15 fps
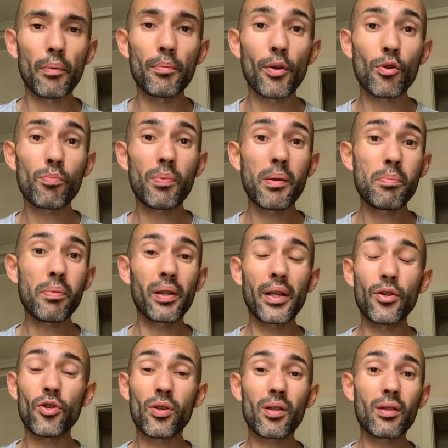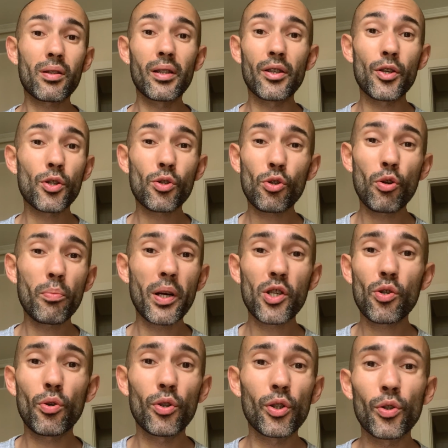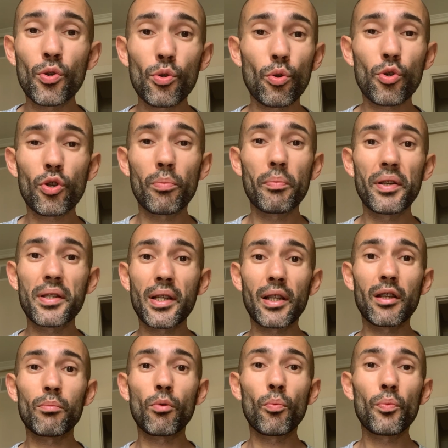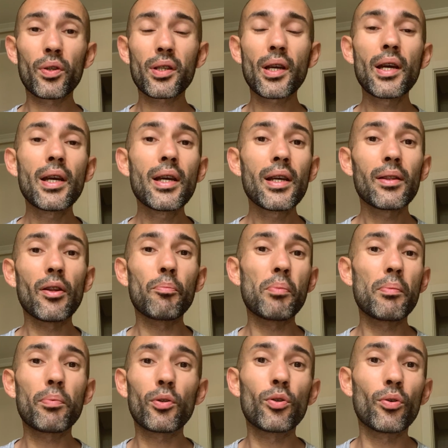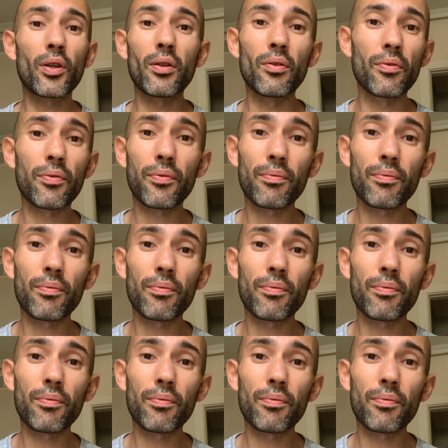because people, there is so much going on social media at the moment that people don't give